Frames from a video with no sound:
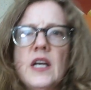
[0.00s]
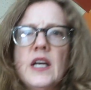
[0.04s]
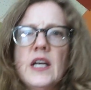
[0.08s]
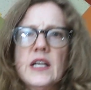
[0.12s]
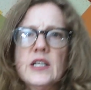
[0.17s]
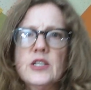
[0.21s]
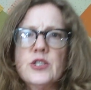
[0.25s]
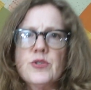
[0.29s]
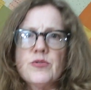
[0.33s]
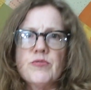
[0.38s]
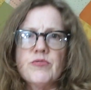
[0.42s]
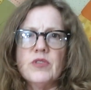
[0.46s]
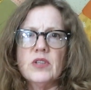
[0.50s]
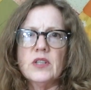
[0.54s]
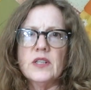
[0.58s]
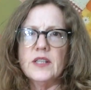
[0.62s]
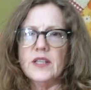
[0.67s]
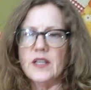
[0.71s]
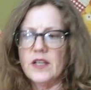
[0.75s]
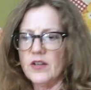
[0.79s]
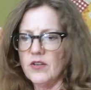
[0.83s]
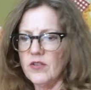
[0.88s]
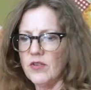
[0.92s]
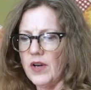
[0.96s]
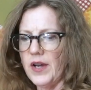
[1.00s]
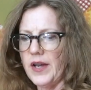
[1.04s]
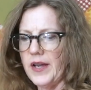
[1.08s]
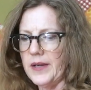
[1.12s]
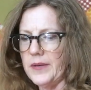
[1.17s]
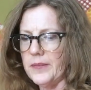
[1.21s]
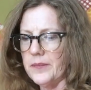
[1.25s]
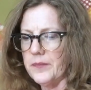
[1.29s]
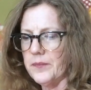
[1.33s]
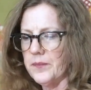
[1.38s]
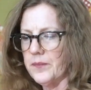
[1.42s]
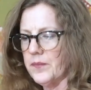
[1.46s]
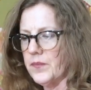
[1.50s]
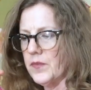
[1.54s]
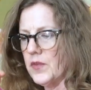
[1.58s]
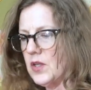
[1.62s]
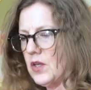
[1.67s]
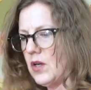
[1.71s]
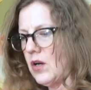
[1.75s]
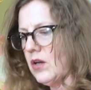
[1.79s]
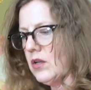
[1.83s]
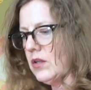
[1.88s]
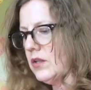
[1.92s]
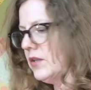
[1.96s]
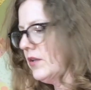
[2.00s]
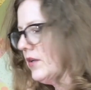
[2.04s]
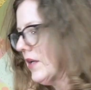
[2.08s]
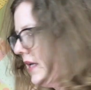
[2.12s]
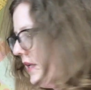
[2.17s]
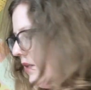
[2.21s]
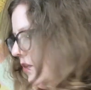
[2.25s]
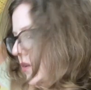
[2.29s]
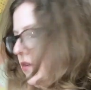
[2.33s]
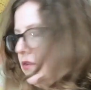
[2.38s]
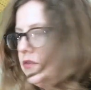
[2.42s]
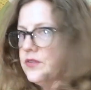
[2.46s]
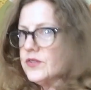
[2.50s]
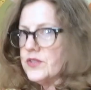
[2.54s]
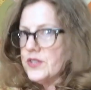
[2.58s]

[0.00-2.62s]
It's really a great color and